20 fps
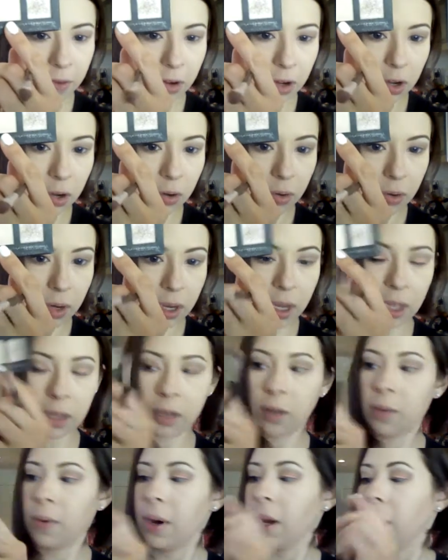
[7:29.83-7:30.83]
nude
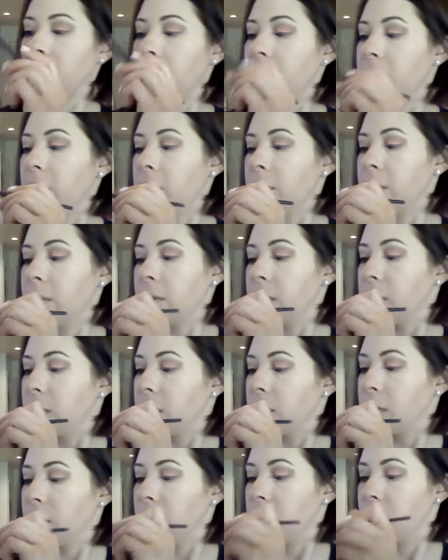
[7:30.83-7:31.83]
color right here.
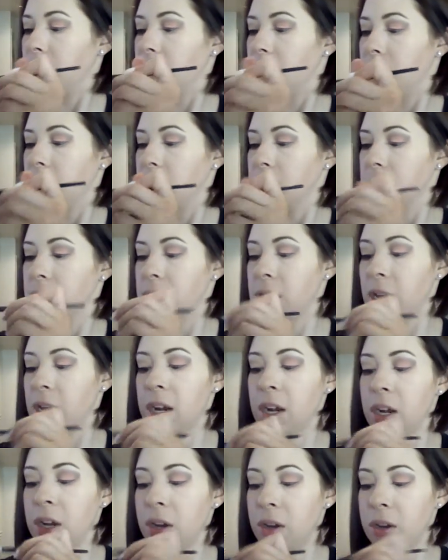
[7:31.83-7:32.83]
It's not
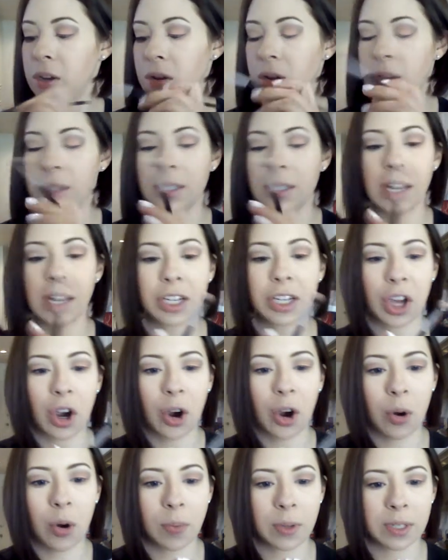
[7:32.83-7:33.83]
a nude, it's not a
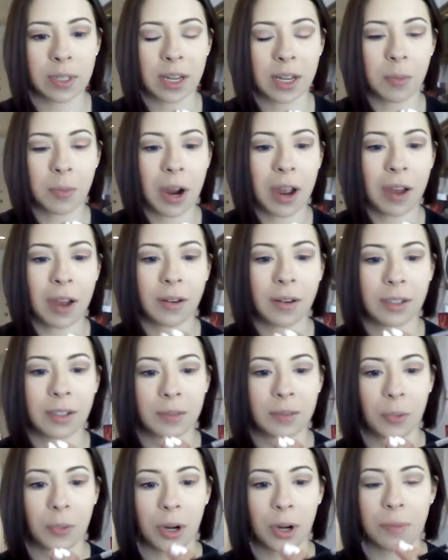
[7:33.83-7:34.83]
taupe, it's not a brown,
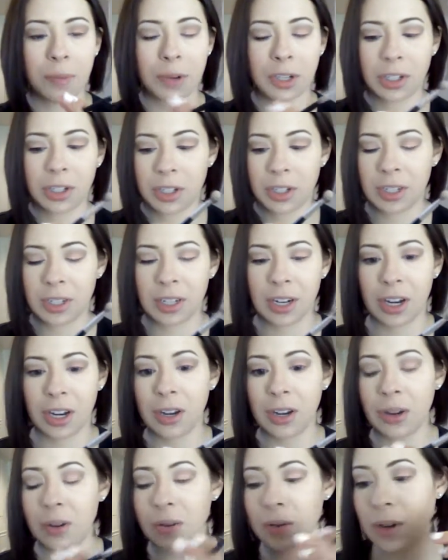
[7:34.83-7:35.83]
it's pretty much just a
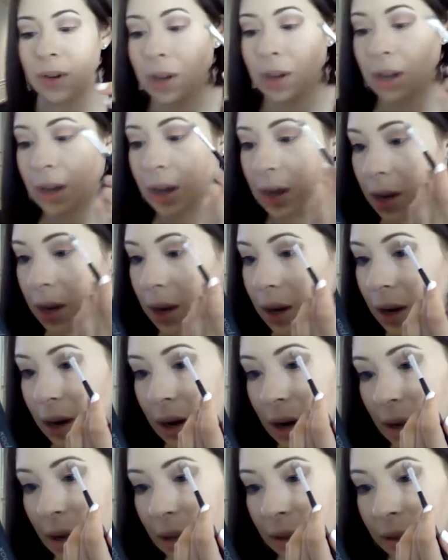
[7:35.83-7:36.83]
nude
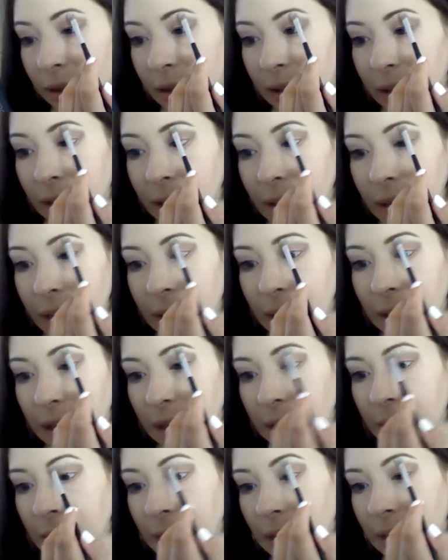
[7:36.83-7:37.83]
color.
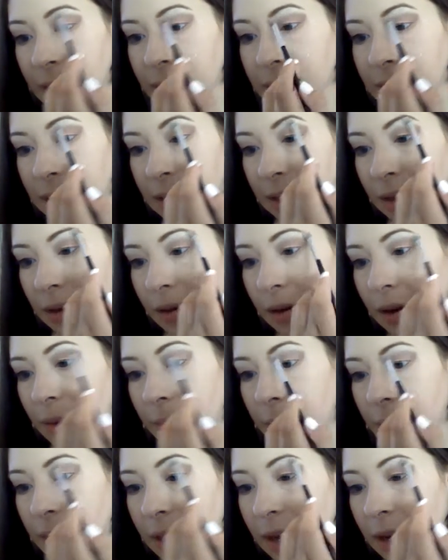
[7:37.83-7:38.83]
And that is going to go
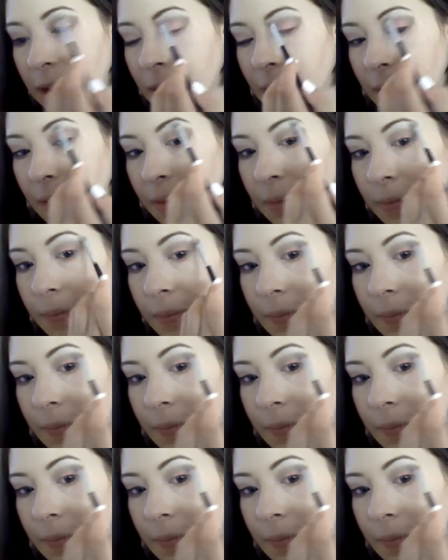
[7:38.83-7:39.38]
up here